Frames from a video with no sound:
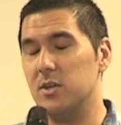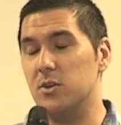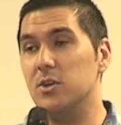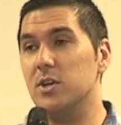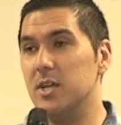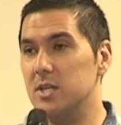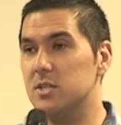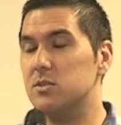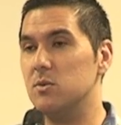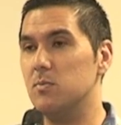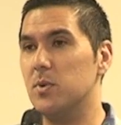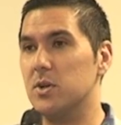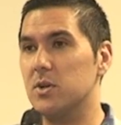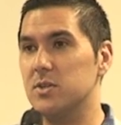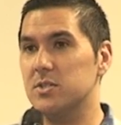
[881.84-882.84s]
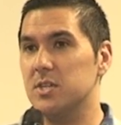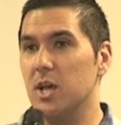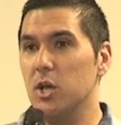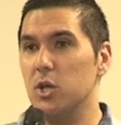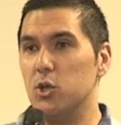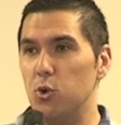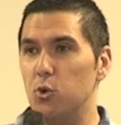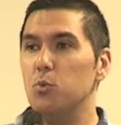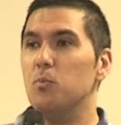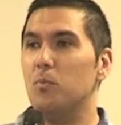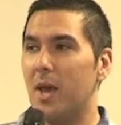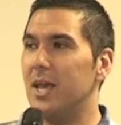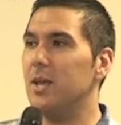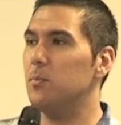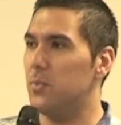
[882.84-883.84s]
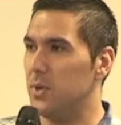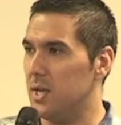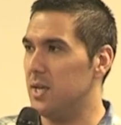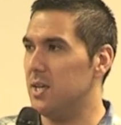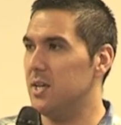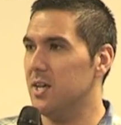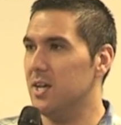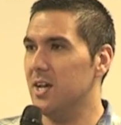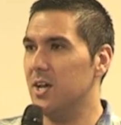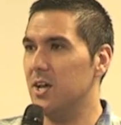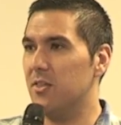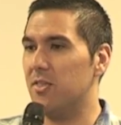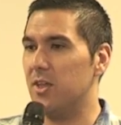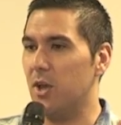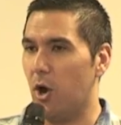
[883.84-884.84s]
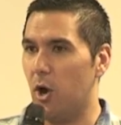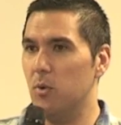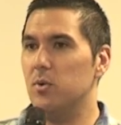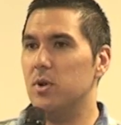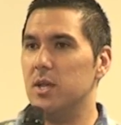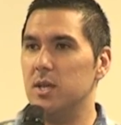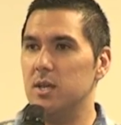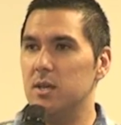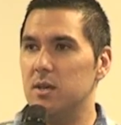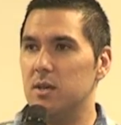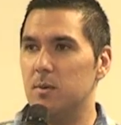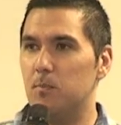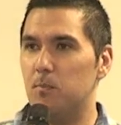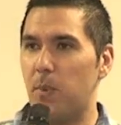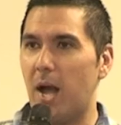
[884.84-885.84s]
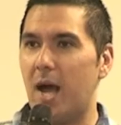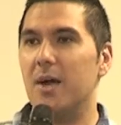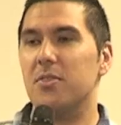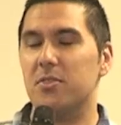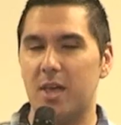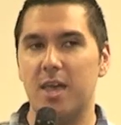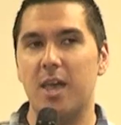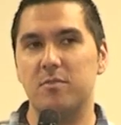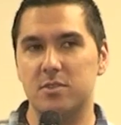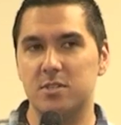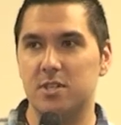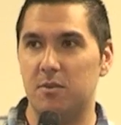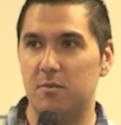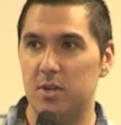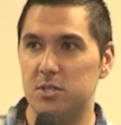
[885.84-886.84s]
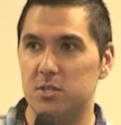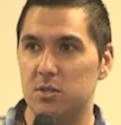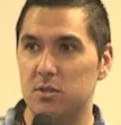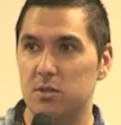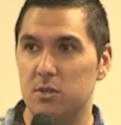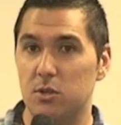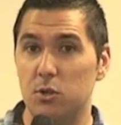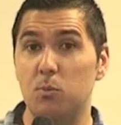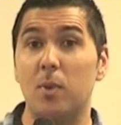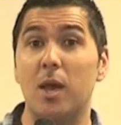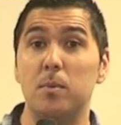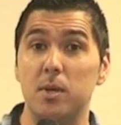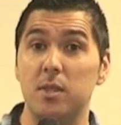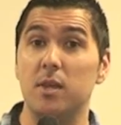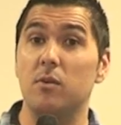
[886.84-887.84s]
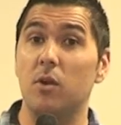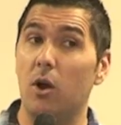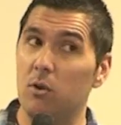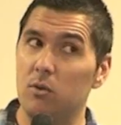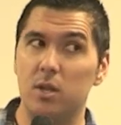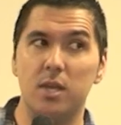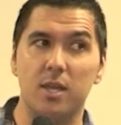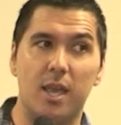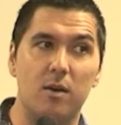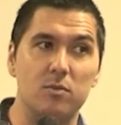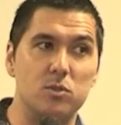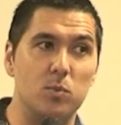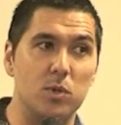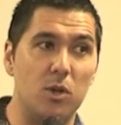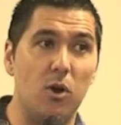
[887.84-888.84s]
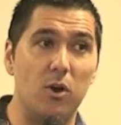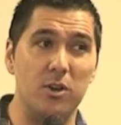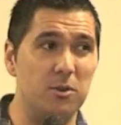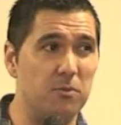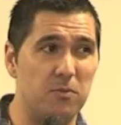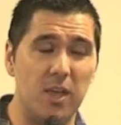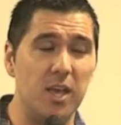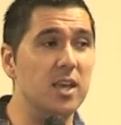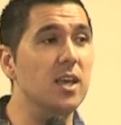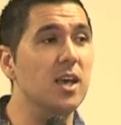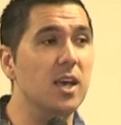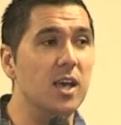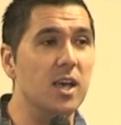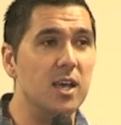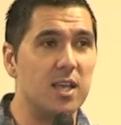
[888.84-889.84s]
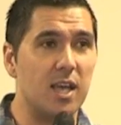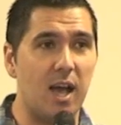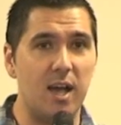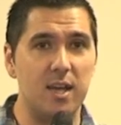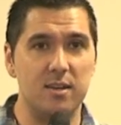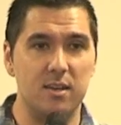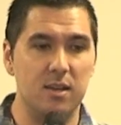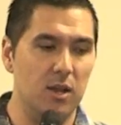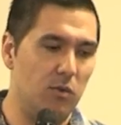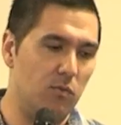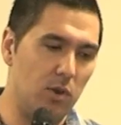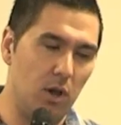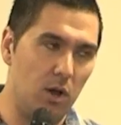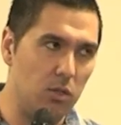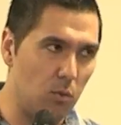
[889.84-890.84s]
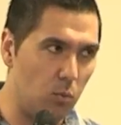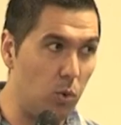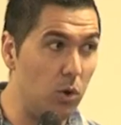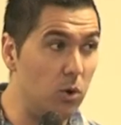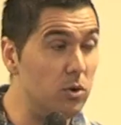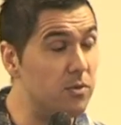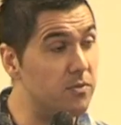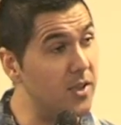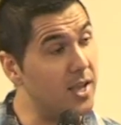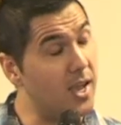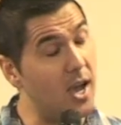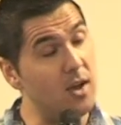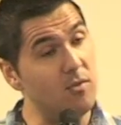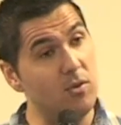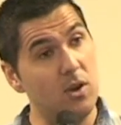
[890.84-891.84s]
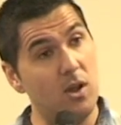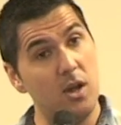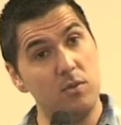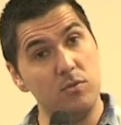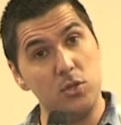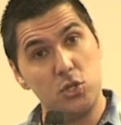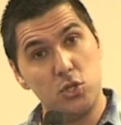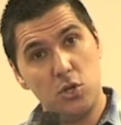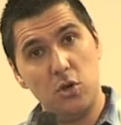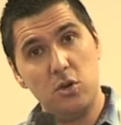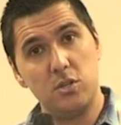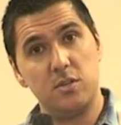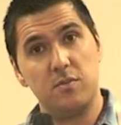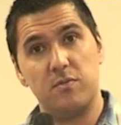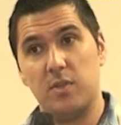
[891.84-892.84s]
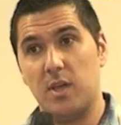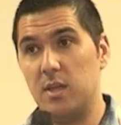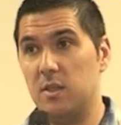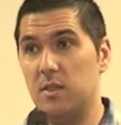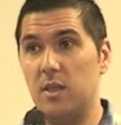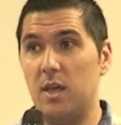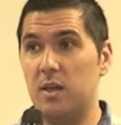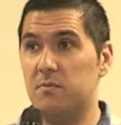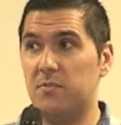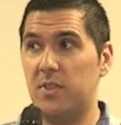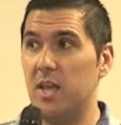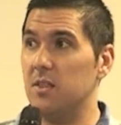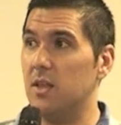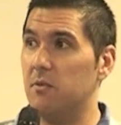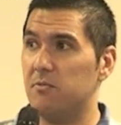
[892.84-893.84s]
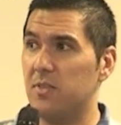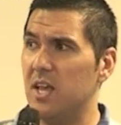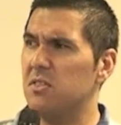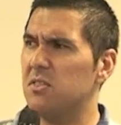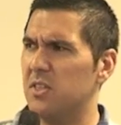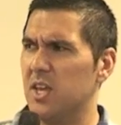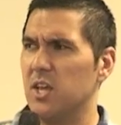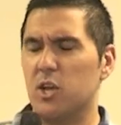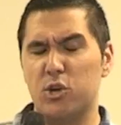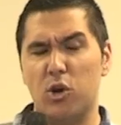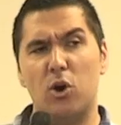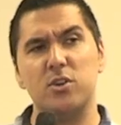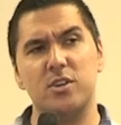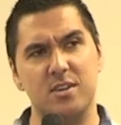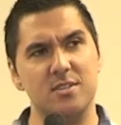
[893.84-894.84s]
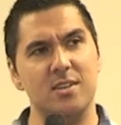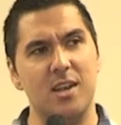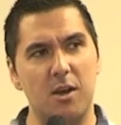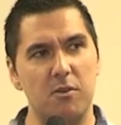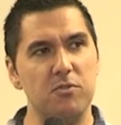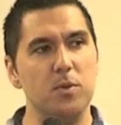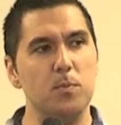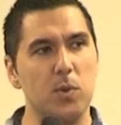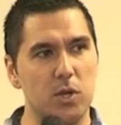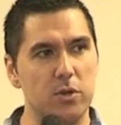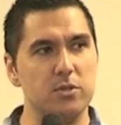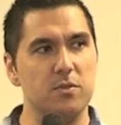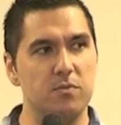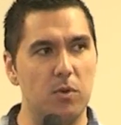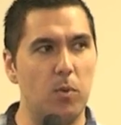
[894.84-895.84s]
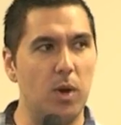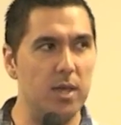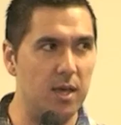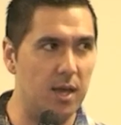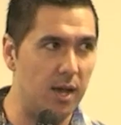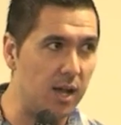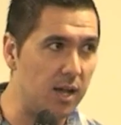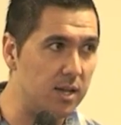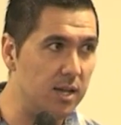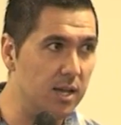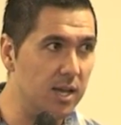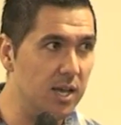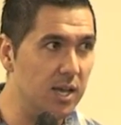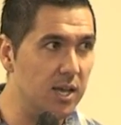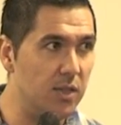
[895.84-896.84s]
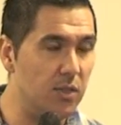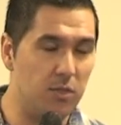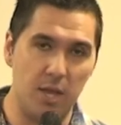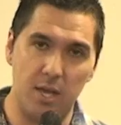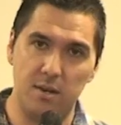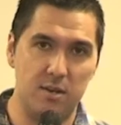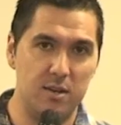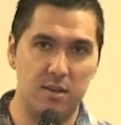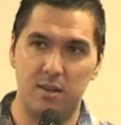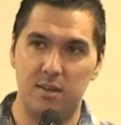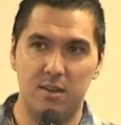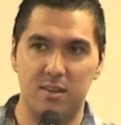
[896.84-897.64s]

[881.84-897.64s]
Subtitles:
You need to, because you may be the only path they have to salvation. You may be their only encounter with God. And if they can't rely on the world, if they can't rely on the church, if they think God doesn't love them because of the way they are, then